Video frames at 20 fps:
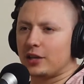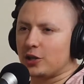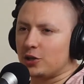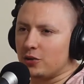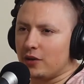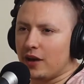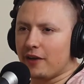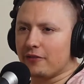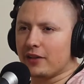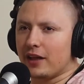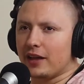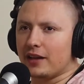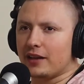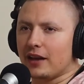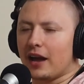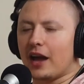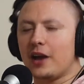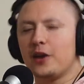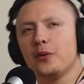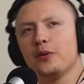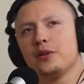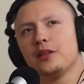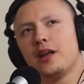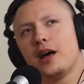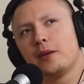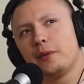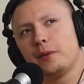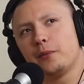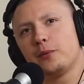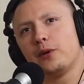Like, do you have like I know a
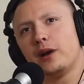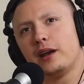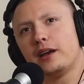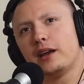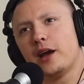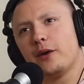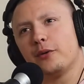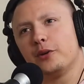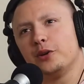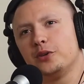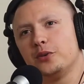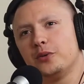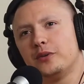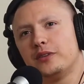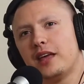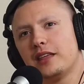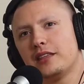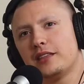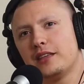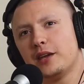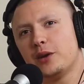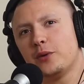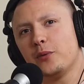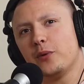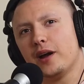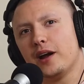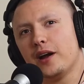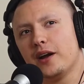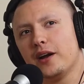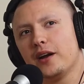lot of people right now are doing that thing
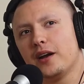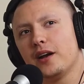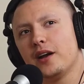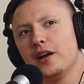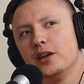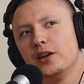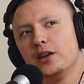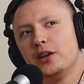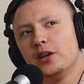where